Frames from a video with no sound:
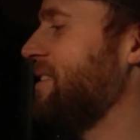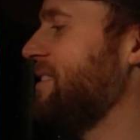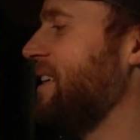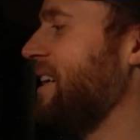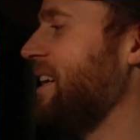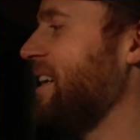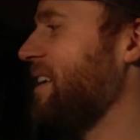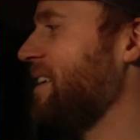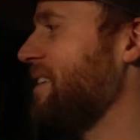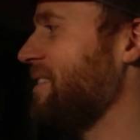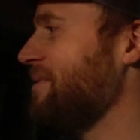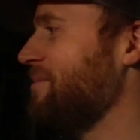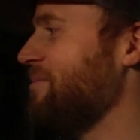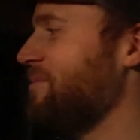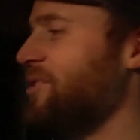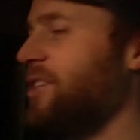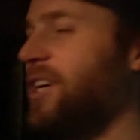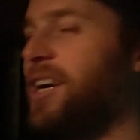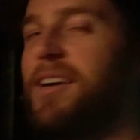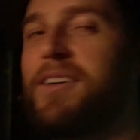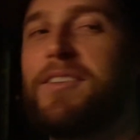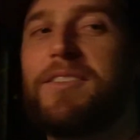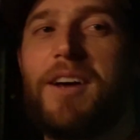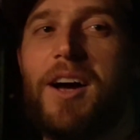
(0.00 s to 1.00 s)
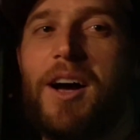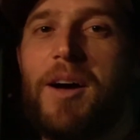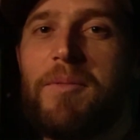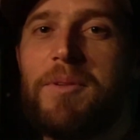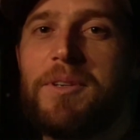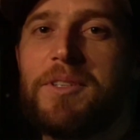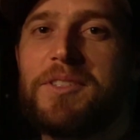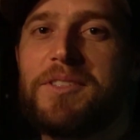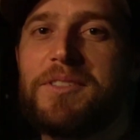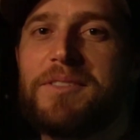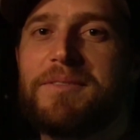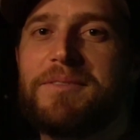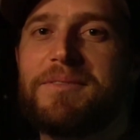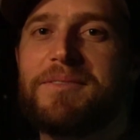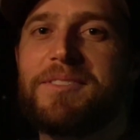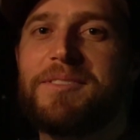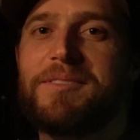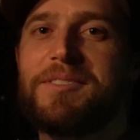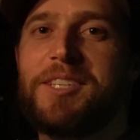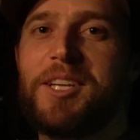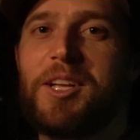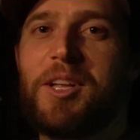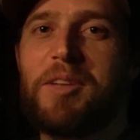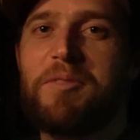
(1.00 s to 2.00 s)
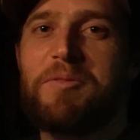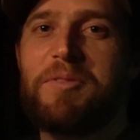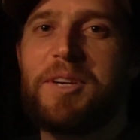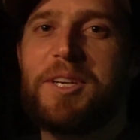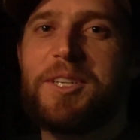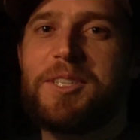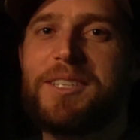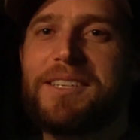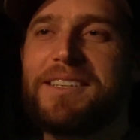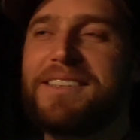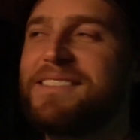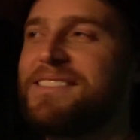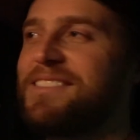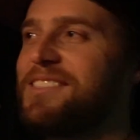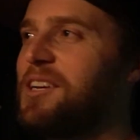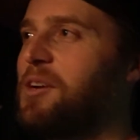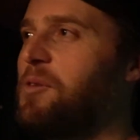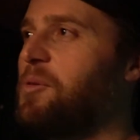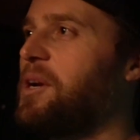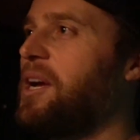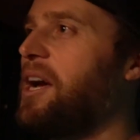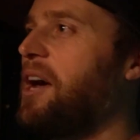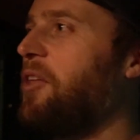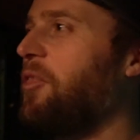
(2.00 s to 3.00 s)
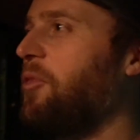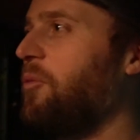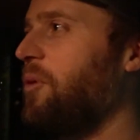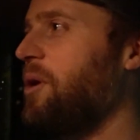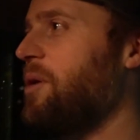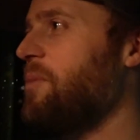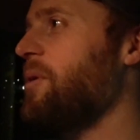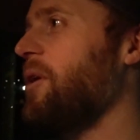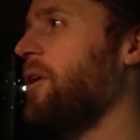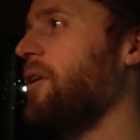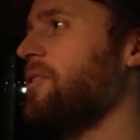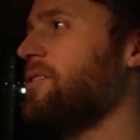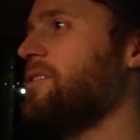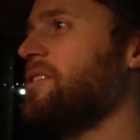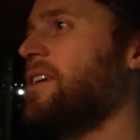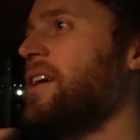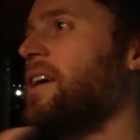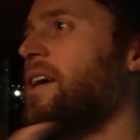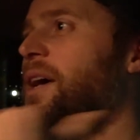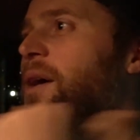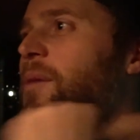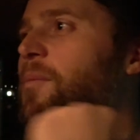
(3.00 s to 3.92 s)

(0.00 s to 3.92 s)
taking Jared Thomas steel fishing. So we got three boats.